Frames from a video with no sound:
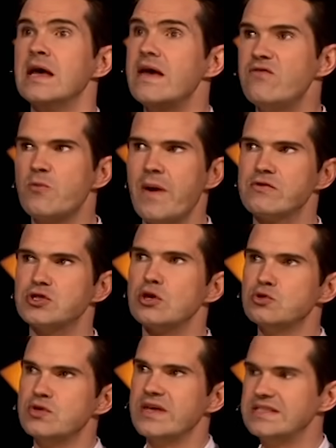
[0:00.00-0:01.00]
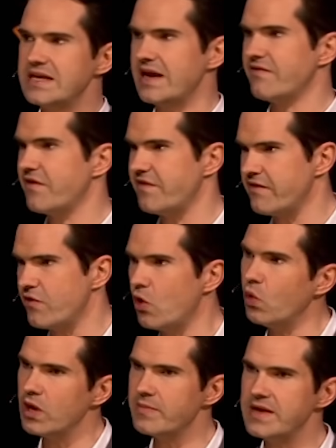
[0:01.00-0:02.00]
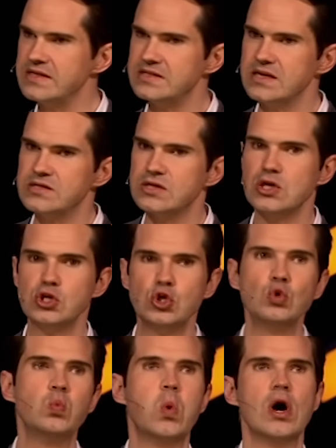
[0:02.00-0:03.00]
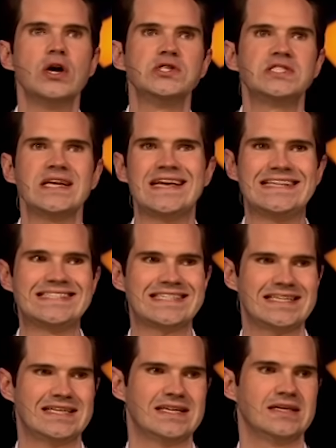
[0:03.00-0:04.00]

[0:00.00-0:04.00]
If your parents told you they didn't have a favourite, all it means is you weren't it.